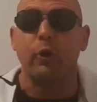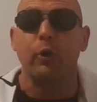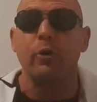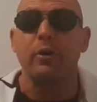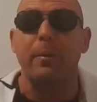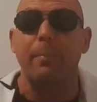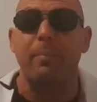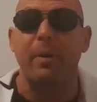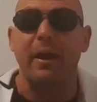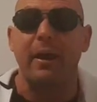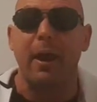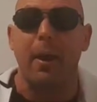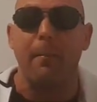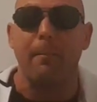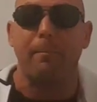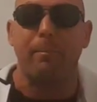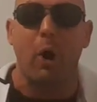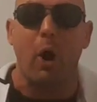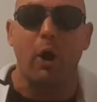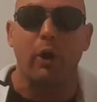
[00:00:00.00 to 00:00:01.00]
Learn to pick
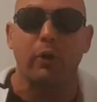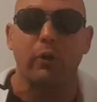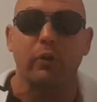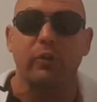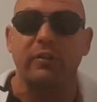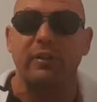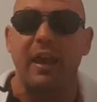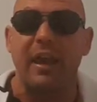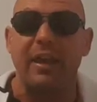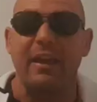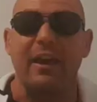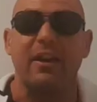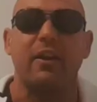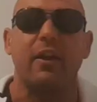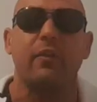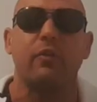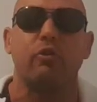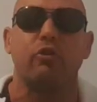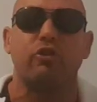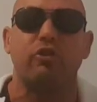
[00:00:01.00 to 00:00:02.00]
up bottles. Take
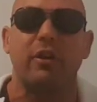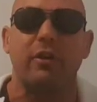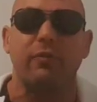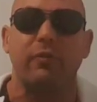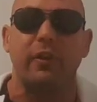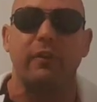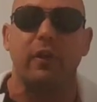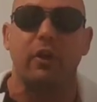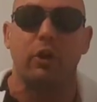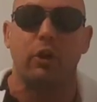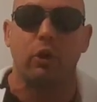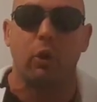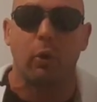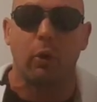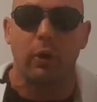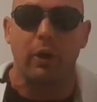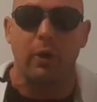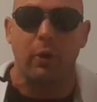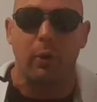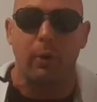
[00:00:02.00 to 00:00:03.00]
another shift at the
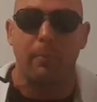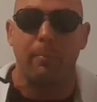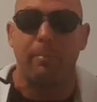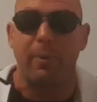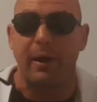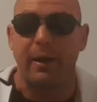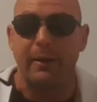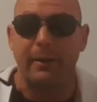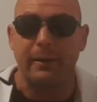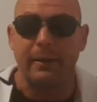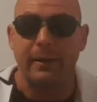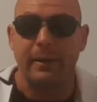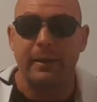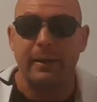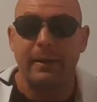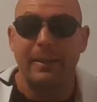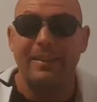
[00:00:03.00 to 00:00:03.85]
glory hole, bud.